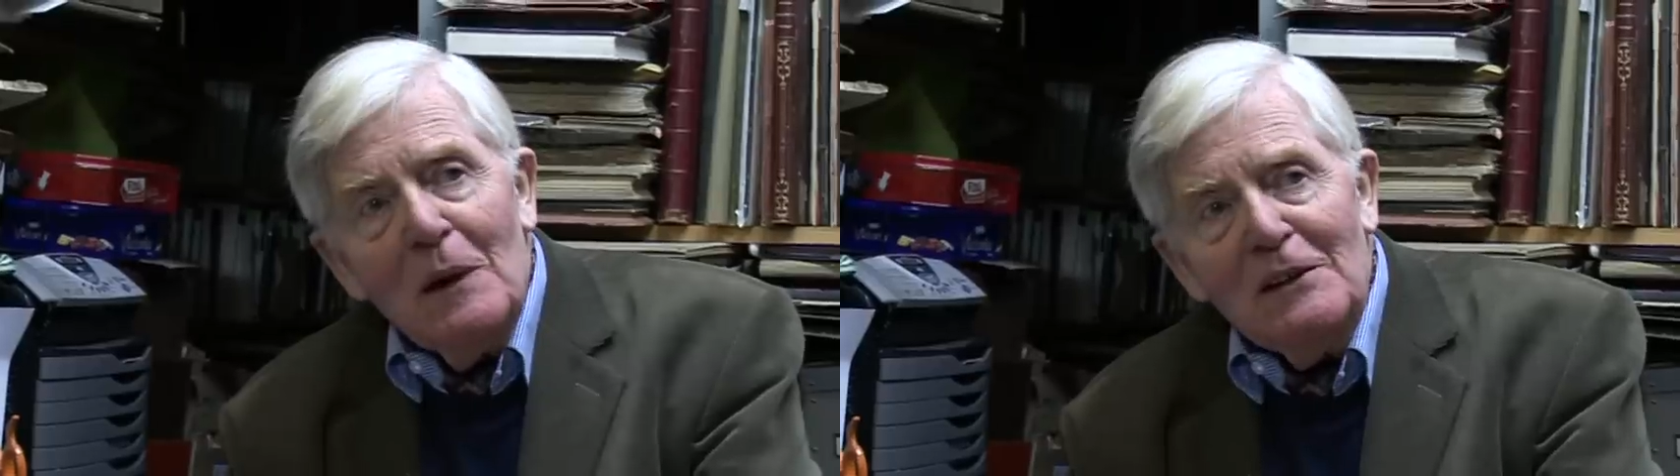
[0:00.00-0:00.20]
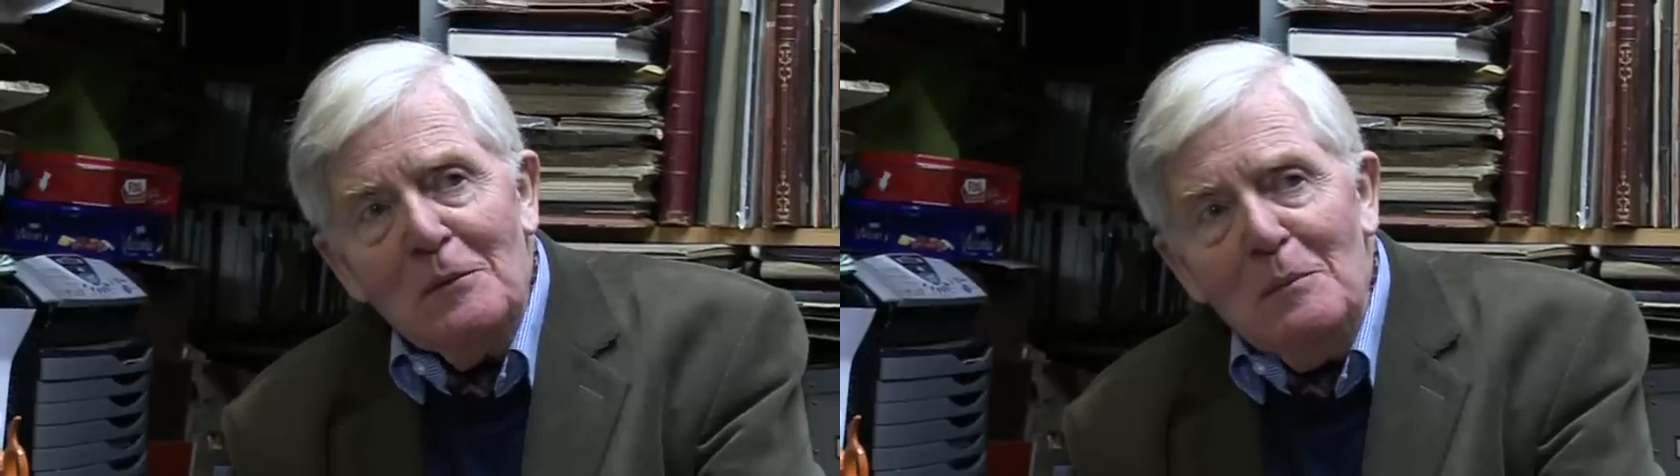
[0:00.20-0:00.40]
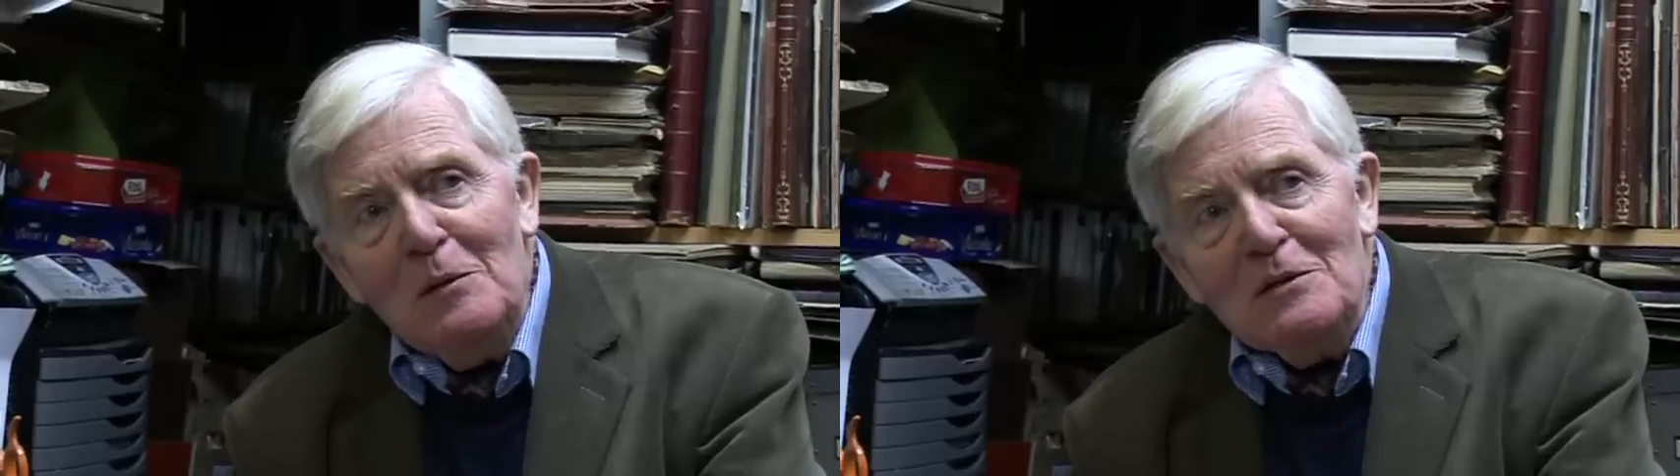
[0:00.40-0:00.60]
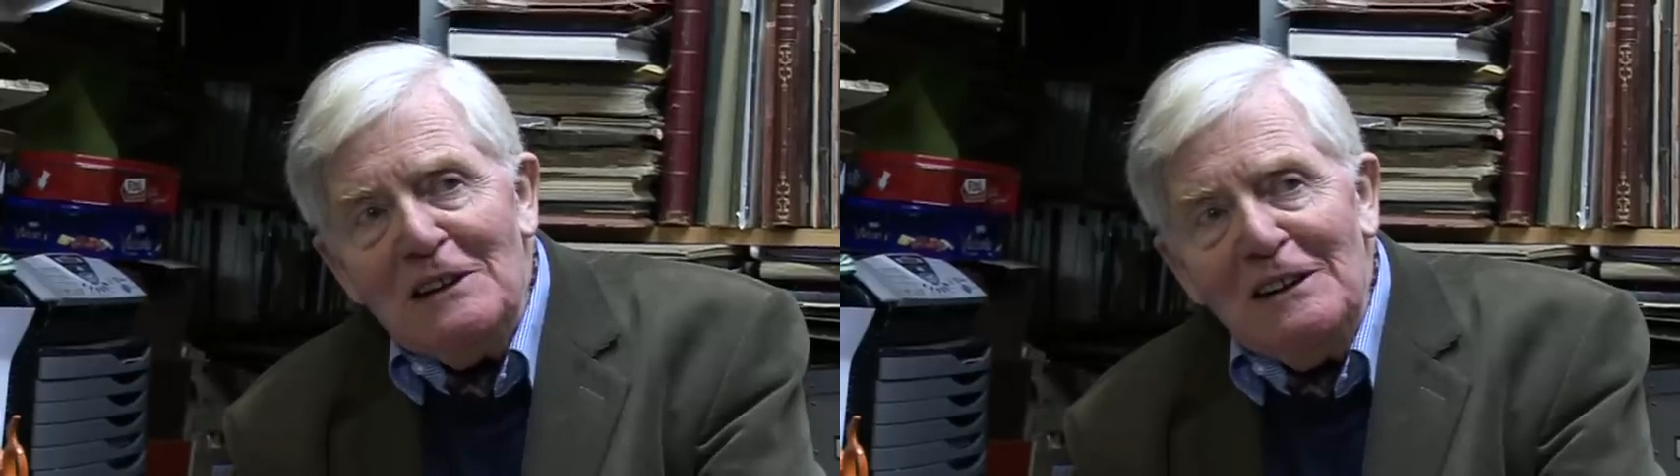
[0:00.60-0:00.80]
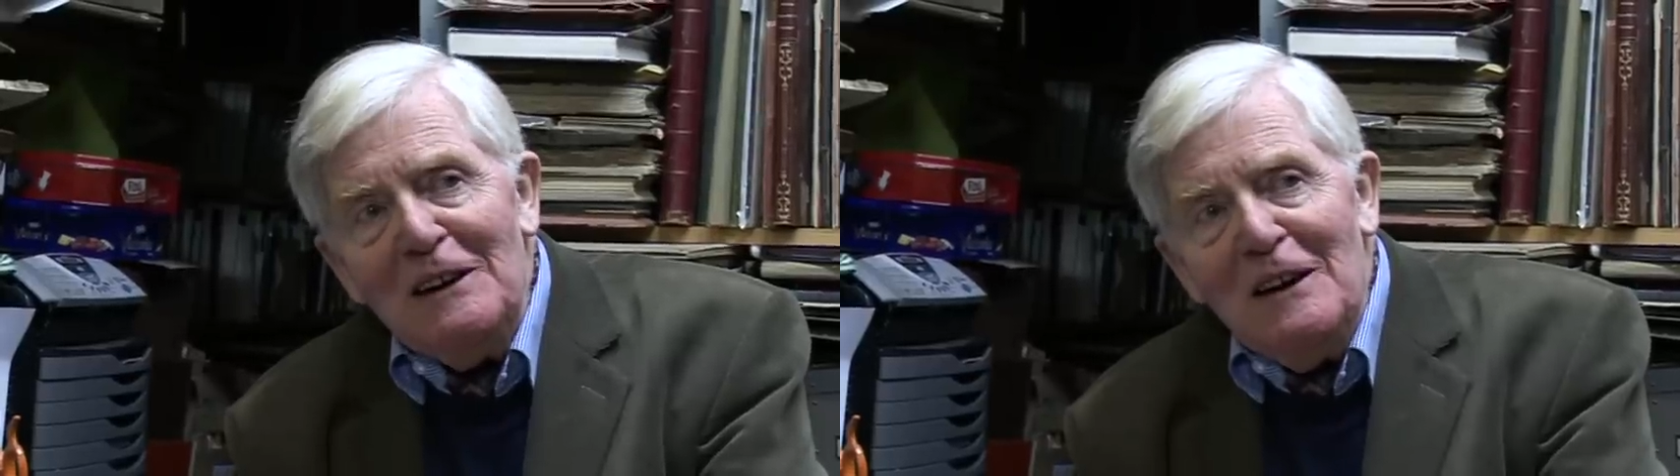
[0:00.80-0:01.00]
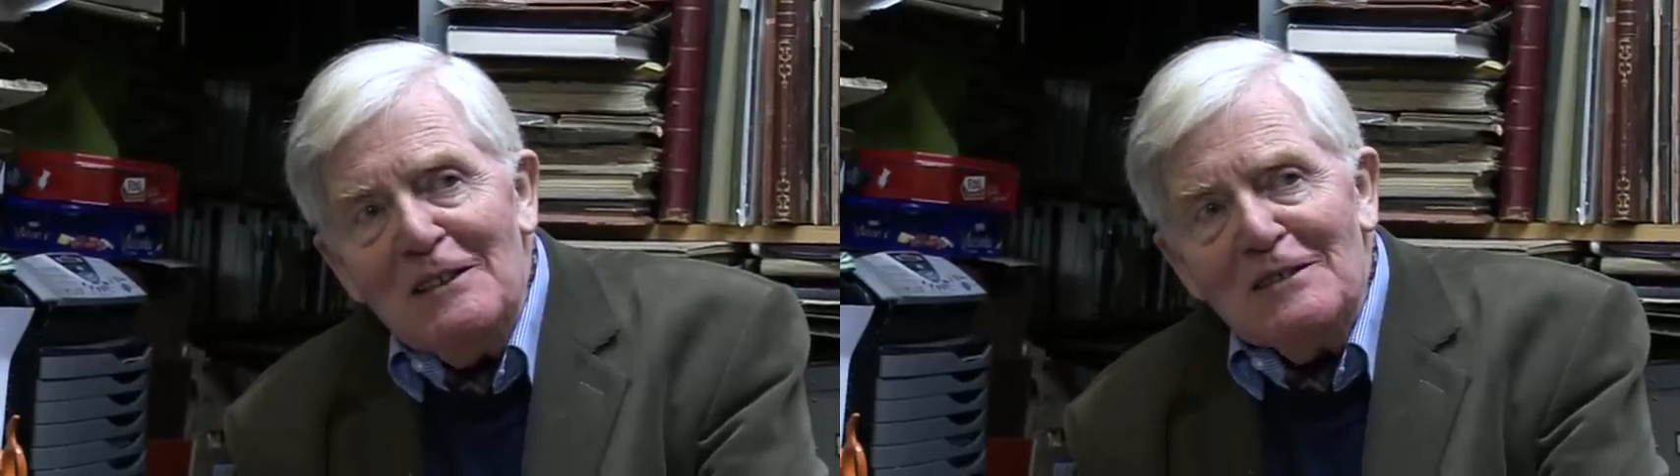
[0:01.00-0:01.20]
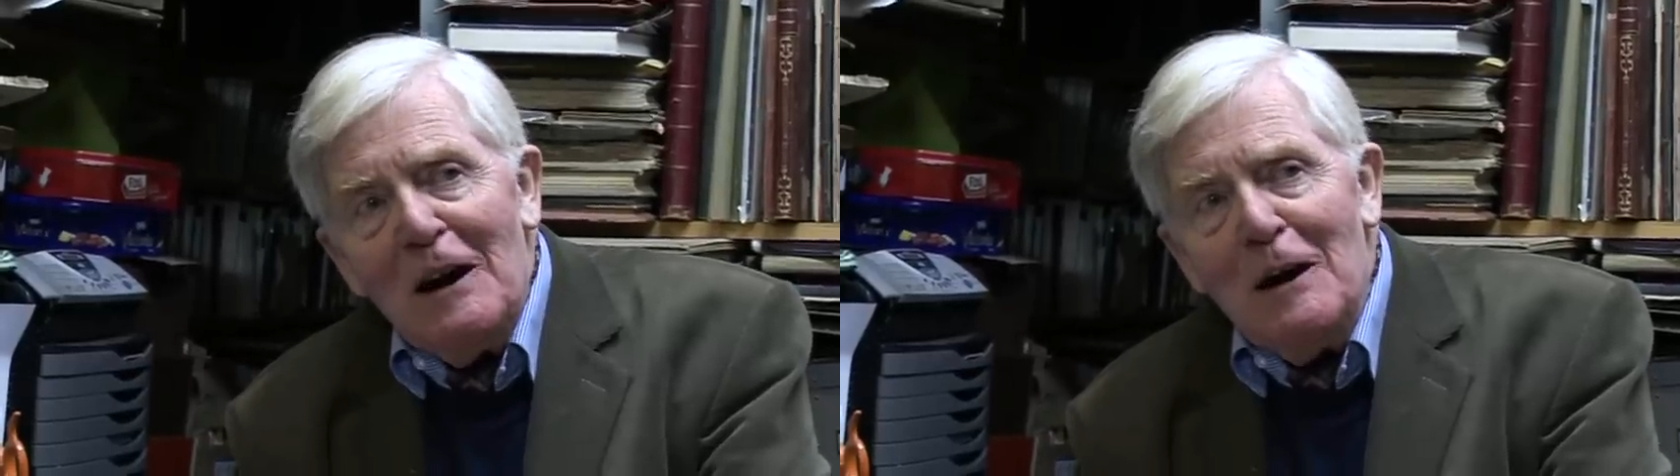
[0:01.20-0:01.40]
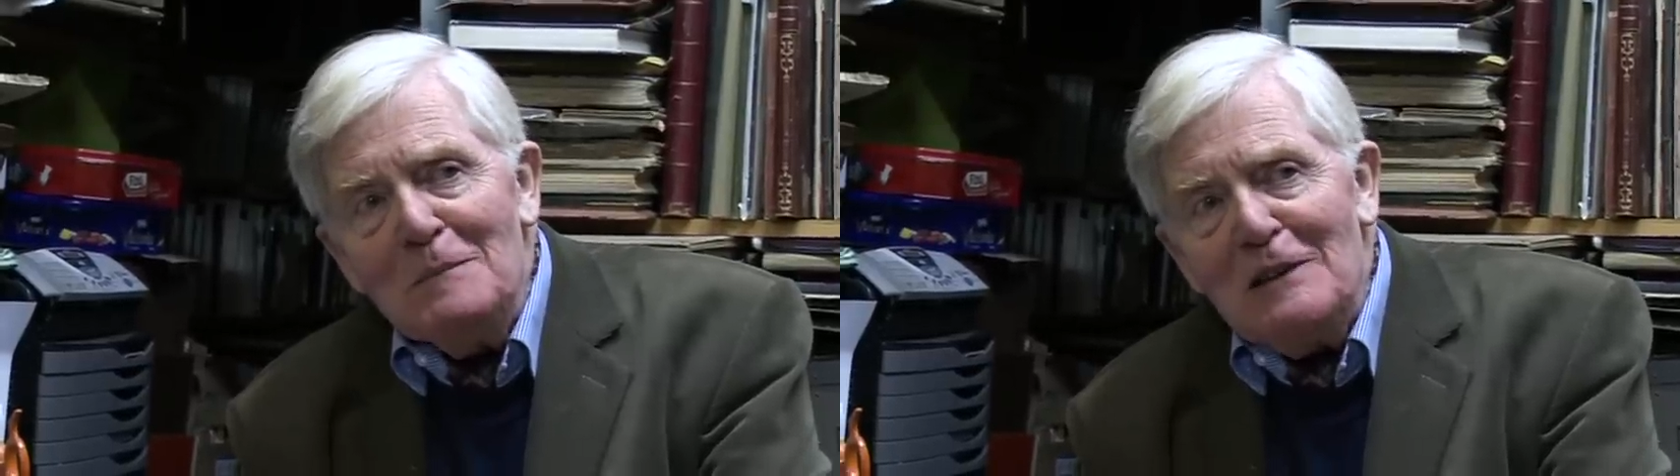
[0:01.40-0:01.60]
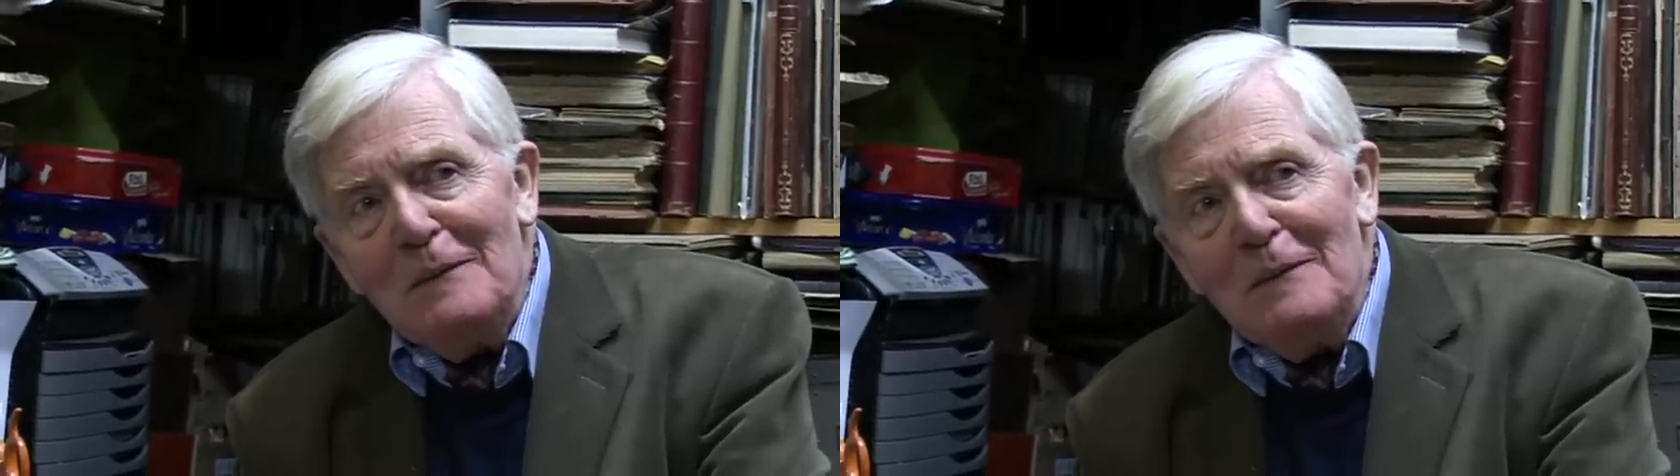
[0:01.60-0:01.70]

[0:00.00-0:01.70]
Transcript: quite amusing times